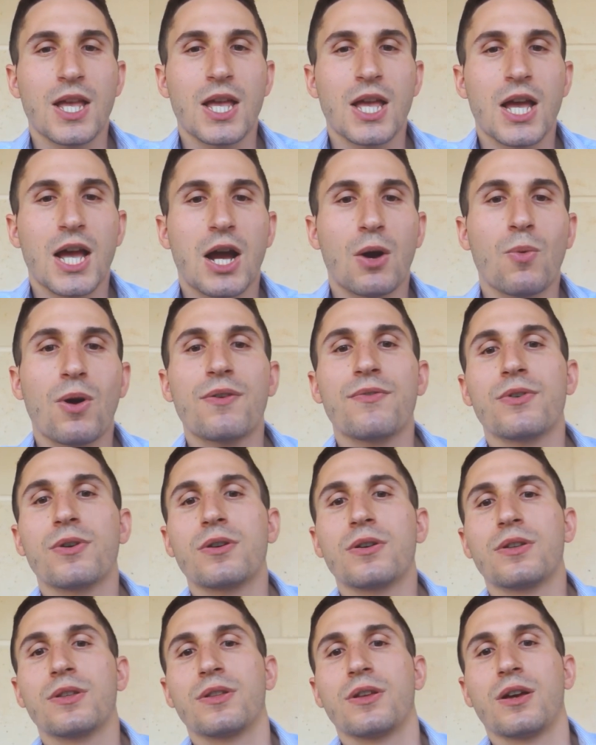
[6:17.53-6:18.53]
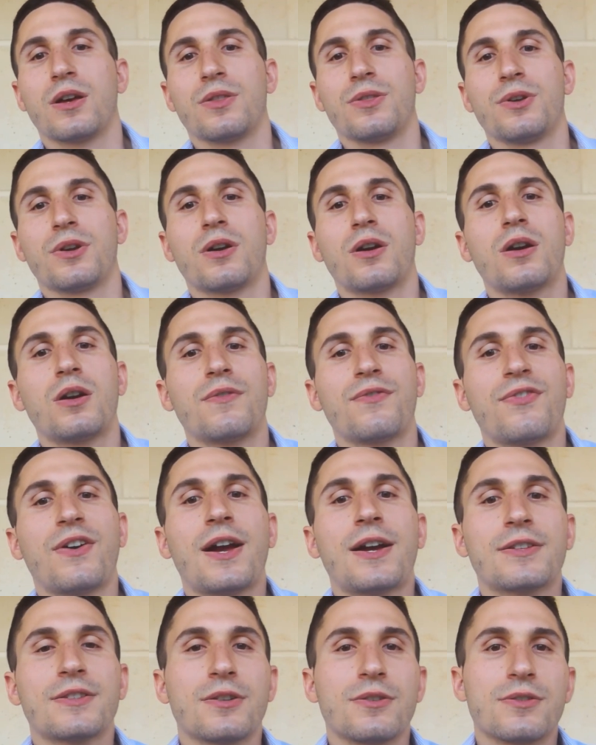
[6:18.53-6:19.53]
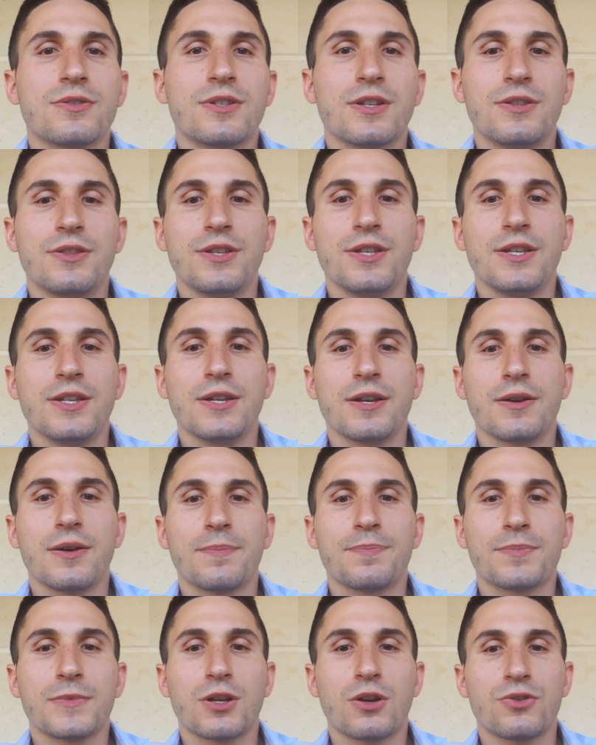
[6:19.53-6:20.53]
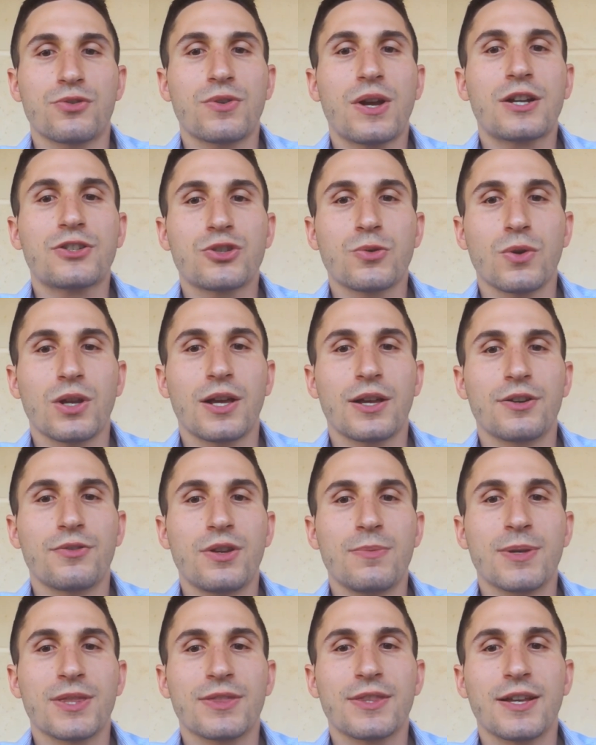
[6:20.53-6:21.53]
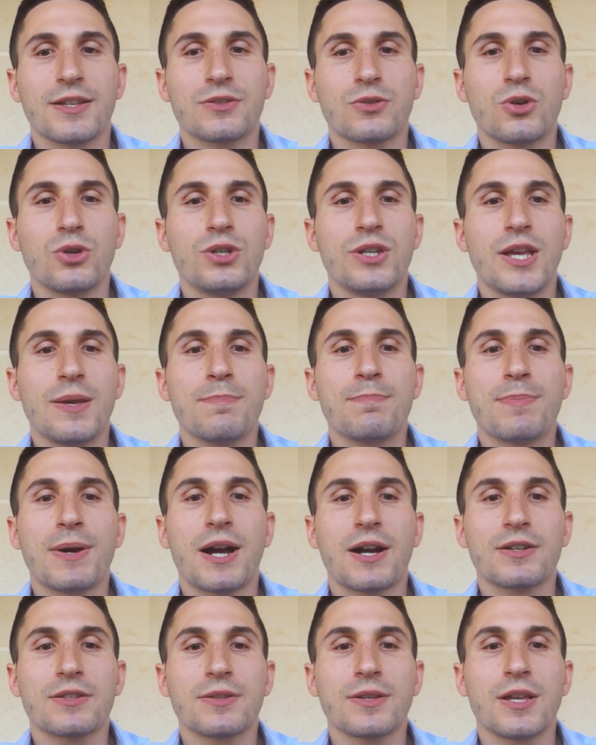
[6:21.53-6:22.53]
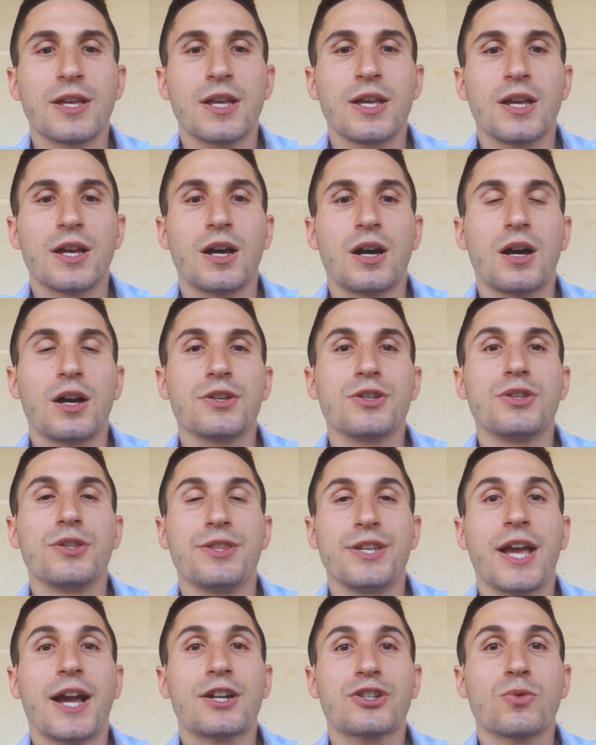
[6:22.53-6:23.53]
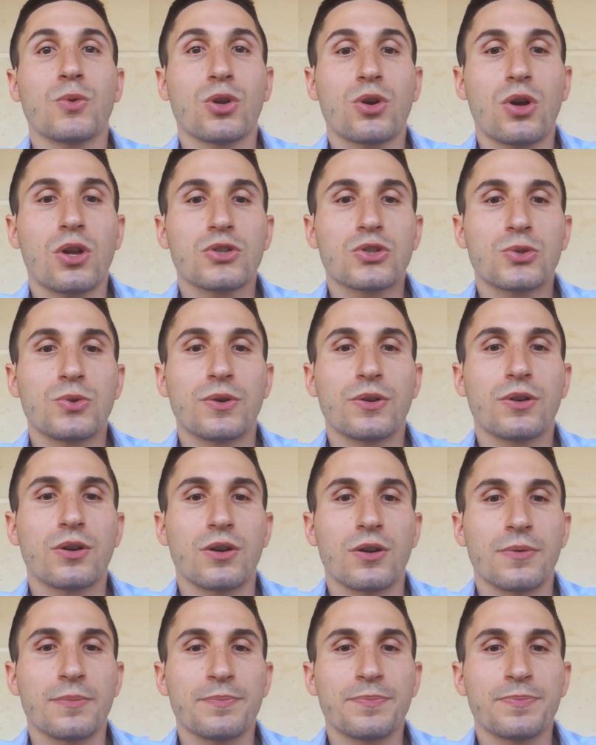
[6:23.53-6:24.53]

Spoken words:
However, there are factors in the contractual agreement that could impact the actual cost you incur,